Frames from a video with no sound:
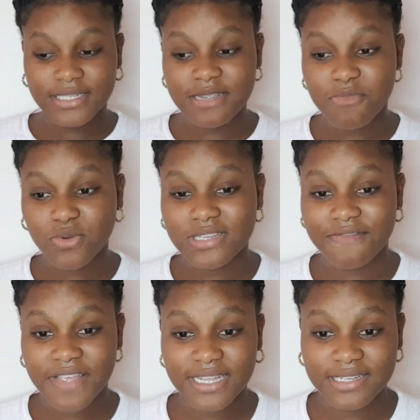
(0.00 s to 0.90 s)

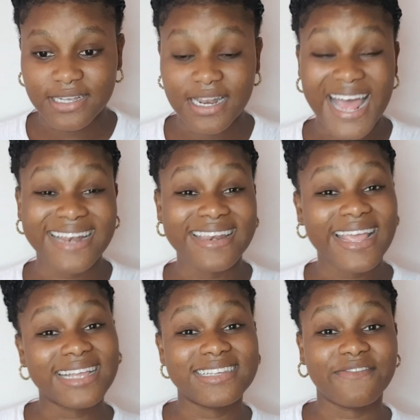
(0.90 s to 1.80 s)
demotivated and
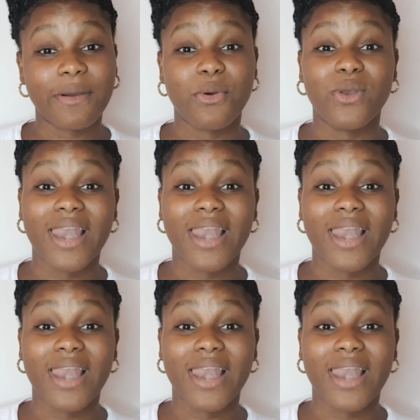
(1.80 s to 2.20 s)
negative about